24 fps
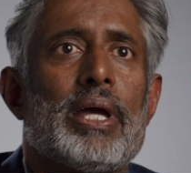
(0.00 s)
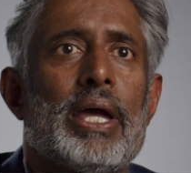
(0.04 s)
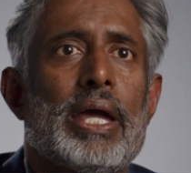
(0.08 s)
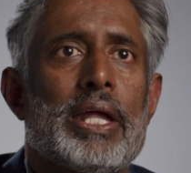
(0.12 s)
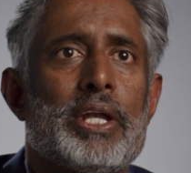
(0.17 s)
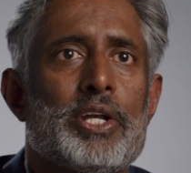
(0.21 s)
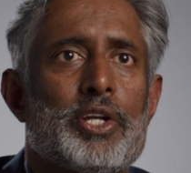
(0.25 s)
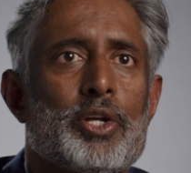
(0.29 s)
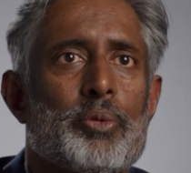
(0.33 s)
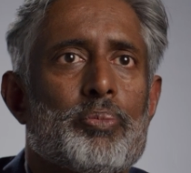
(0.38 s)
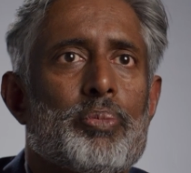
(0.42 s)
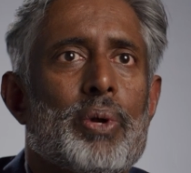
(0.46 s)

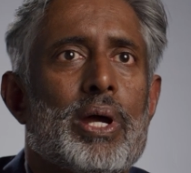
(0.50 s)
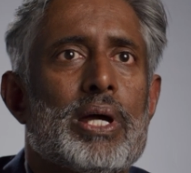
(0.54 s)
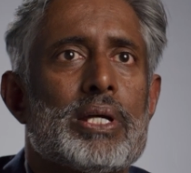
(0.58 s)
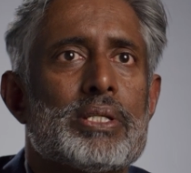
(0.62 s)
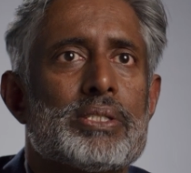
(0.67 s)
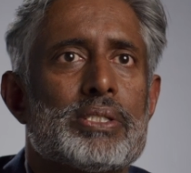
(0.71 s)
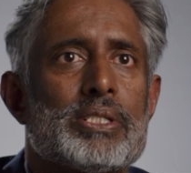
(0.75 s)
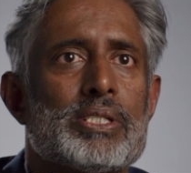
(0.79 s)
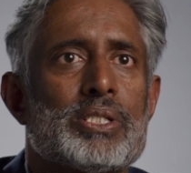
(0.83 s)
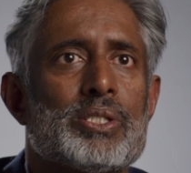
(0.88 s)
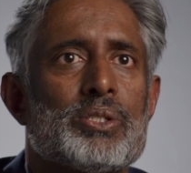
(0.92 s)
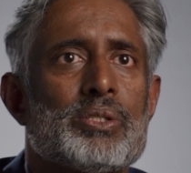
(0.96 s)

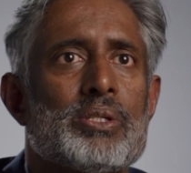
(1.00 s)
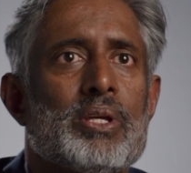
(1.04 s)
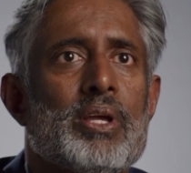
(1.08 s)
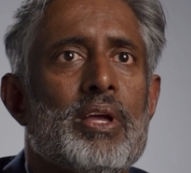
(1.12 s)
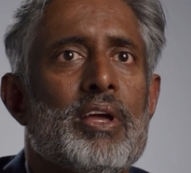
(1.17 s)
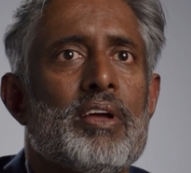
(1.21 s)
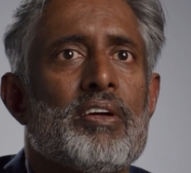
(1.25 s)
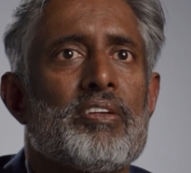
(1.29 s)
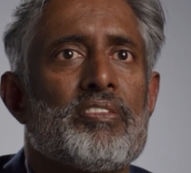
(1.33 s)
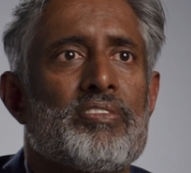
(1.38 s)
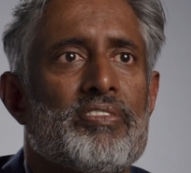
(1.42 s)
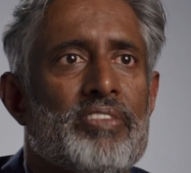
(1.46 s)
enterprises
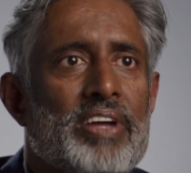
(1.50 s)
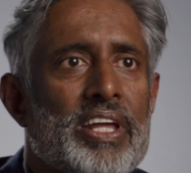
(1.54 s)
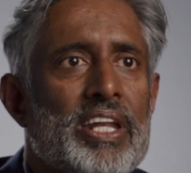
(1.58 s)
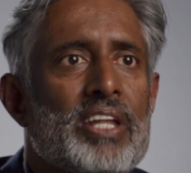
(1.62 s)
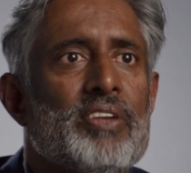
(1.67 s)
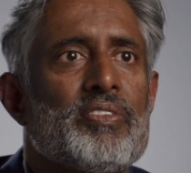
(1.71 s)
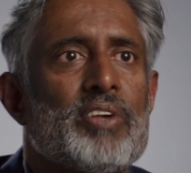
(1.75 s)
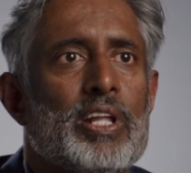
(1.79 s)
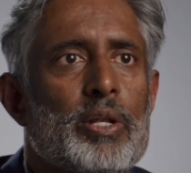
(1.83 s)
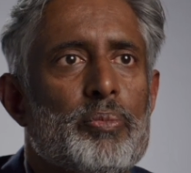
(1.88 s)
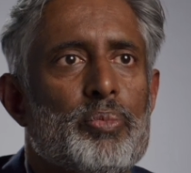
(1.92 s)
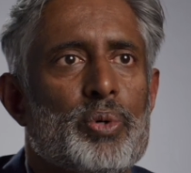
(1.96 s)

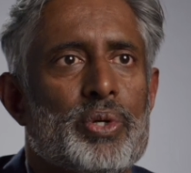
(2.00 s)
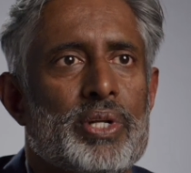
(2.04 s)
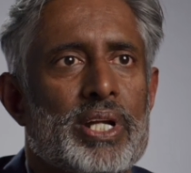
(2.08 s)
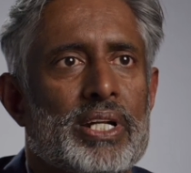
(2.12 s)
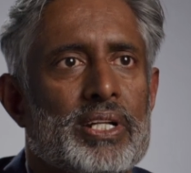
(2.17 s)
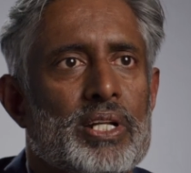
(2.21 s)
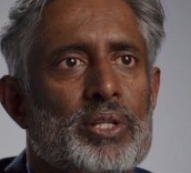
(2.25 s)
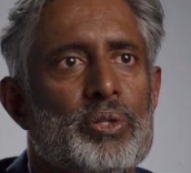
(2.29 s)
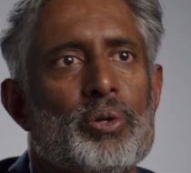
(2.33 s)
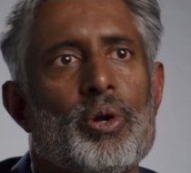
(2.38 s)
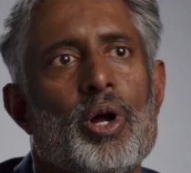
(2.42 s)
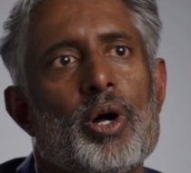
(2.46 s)
very well
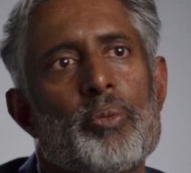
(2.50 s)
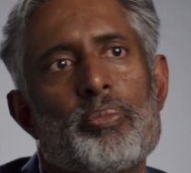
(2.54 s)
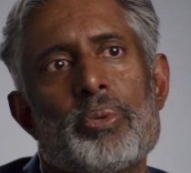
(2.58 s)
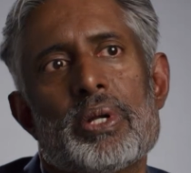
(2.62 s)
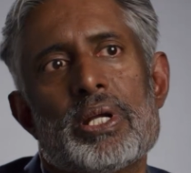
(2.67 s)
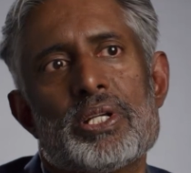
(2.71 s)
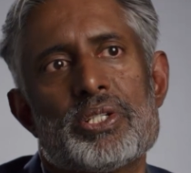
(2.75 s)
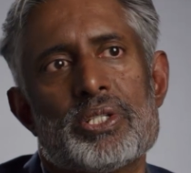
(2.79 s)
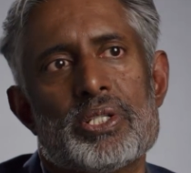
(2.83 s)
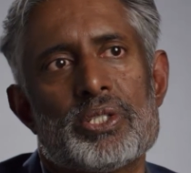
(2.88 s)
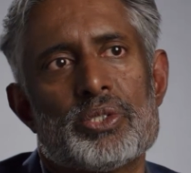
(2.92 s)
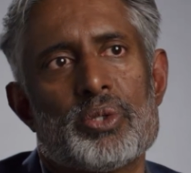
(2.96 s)
protected through
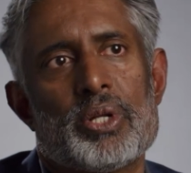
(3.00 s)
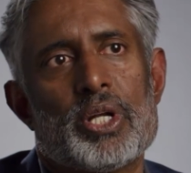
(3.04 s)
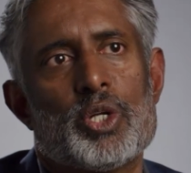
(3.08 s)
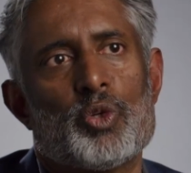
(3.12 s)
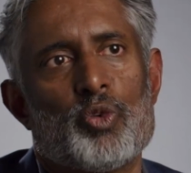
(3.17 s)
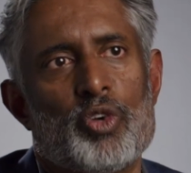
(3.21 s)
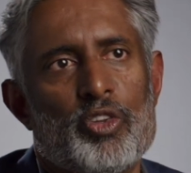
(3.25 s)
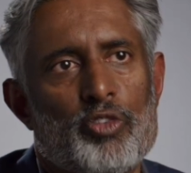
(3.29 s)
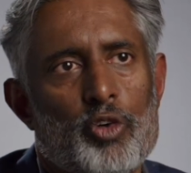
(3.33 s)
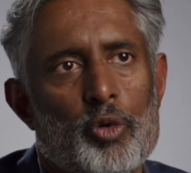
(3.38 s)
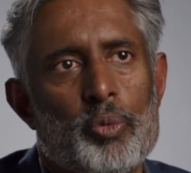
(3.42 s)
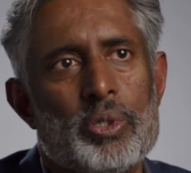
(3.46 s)
operations on a
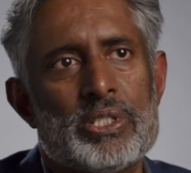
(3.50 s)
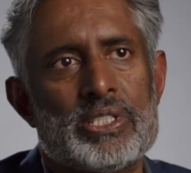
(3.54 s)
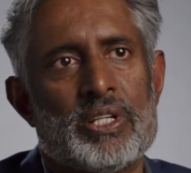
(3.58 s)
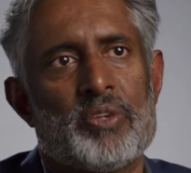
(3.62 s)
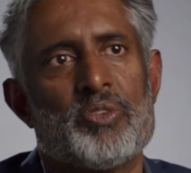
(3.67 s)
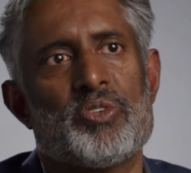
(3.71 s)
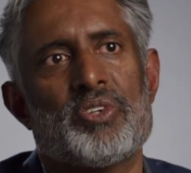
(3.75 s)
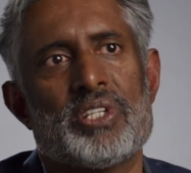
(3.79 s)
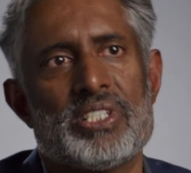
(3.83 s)
24/7,